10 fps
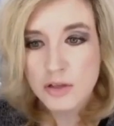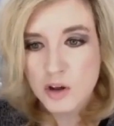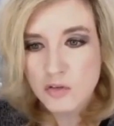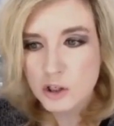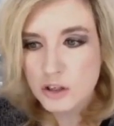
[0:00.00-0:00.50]
to
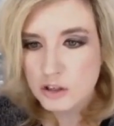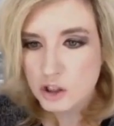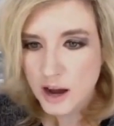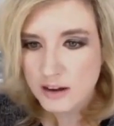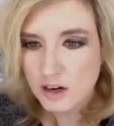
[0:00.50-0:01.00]
think of it, Jessica
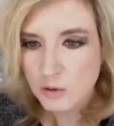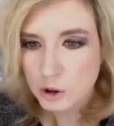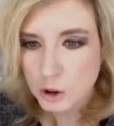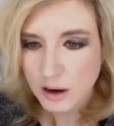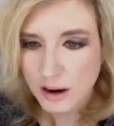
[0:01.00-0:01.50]
Chastain
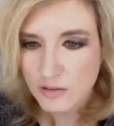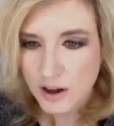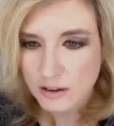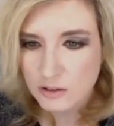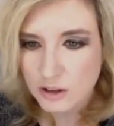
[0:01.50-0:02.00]
was shut out of
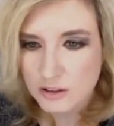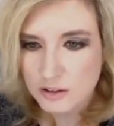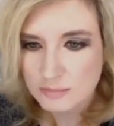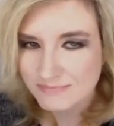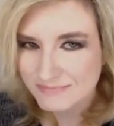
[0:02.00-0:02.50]
actress.